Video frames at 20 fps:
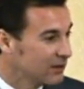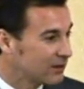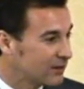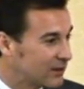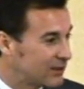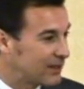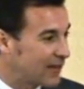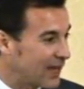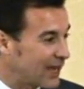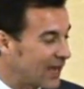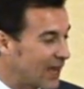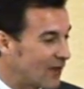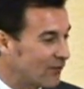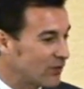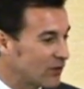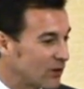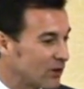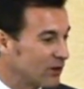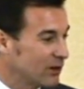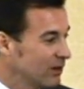the day
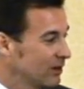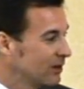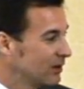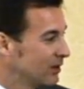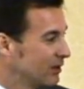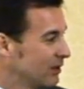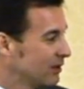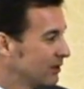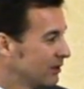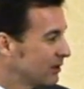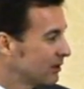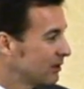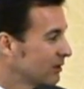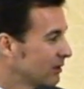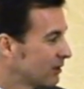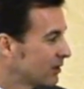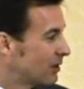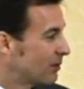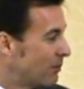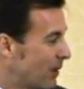after
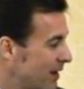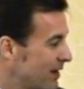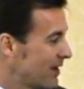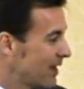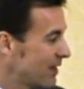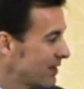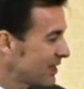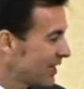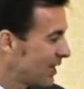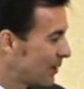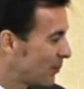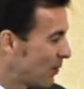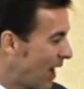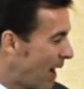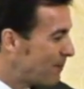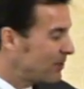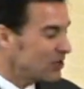the Monday celebration.